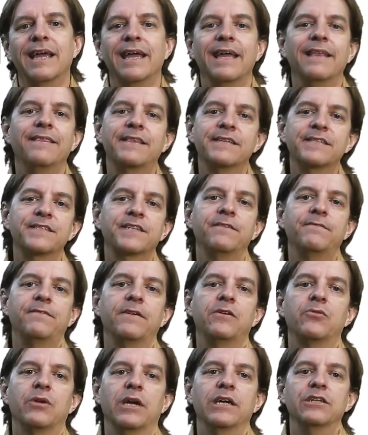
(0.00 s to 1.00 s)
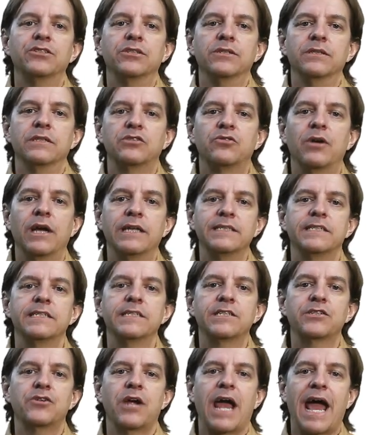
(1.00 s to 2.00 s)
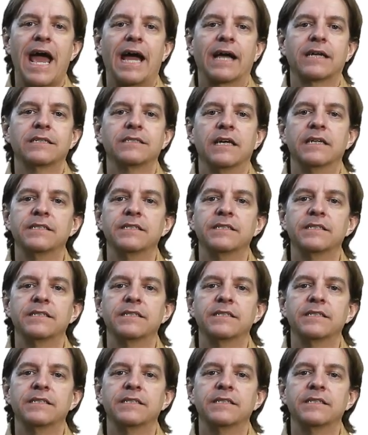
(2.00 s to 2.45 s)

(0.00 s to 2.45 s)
In this configuration, the transistor acts